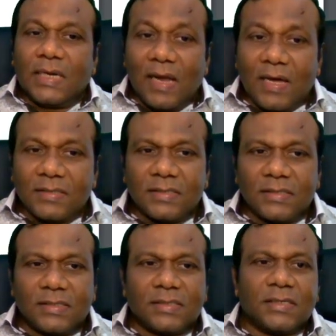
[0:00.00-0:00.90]

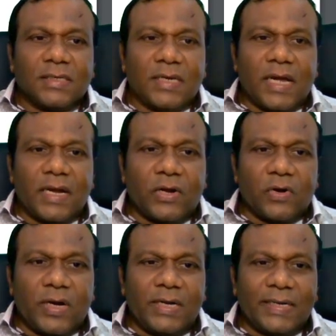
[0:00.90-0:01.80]
classes here,
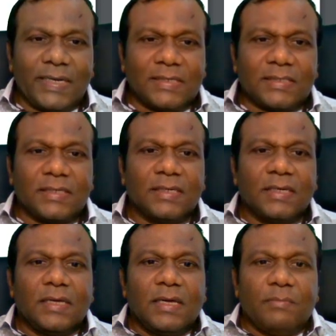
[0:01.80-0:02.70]
Android text,
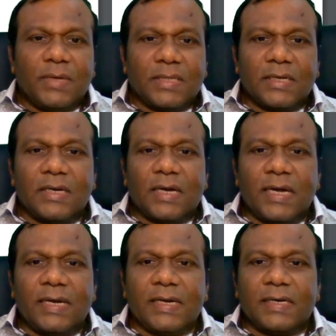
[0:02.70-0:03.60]
method
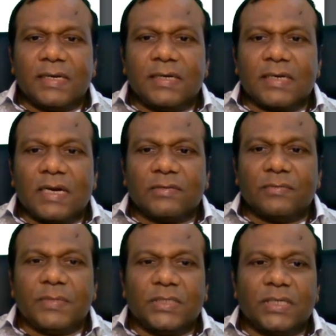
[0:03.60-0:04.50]
hide return
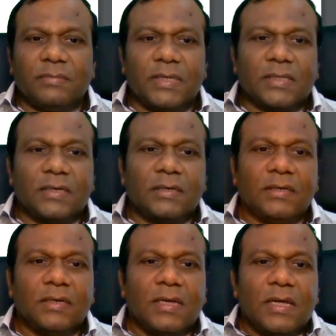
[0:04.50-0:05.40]
transformation method,
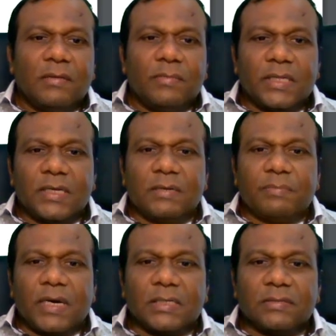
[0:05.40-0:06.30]

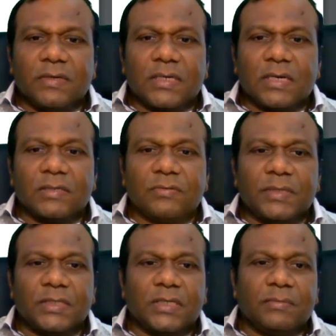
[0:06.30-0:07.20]
method password
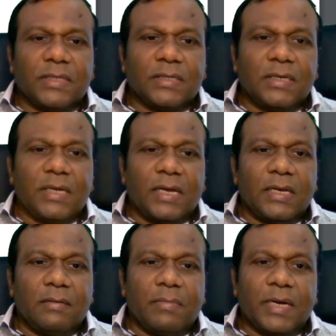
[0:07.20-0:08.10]
transformation method,
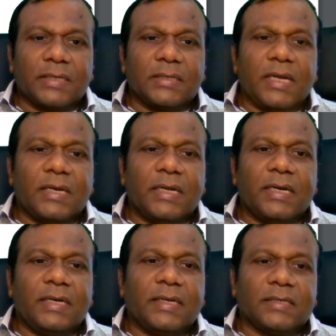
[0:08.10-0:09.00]
and the button and the
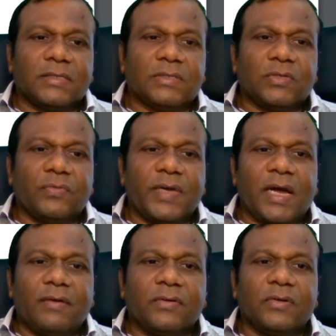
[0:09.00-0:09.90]
edit text. So we
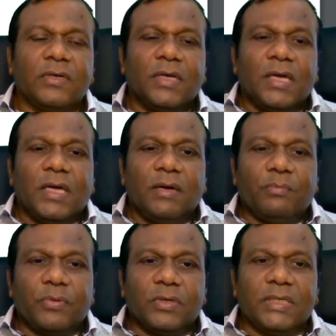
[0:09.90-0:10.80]
have to
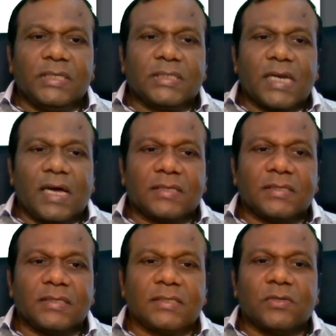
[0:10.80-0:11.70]
import these
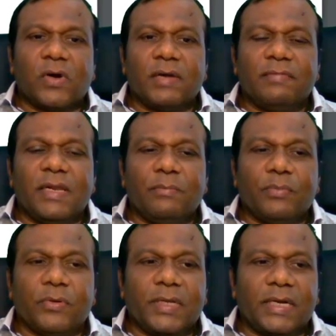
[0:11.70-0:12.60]
classes. So I will
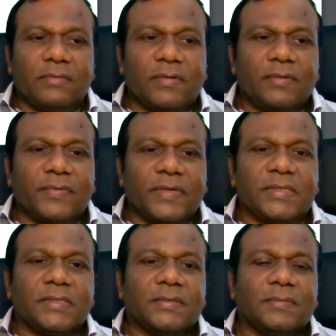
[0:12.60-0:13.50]
import that one
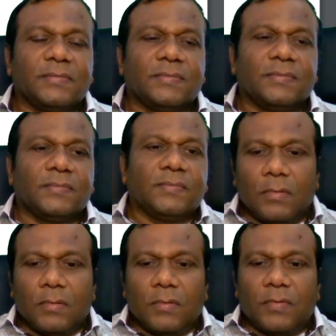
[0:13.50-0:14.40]
first.
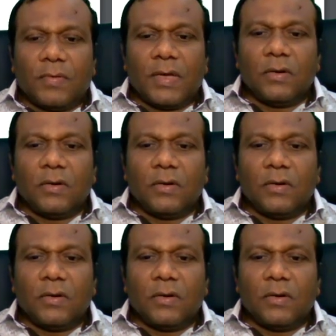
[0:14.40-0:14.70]
So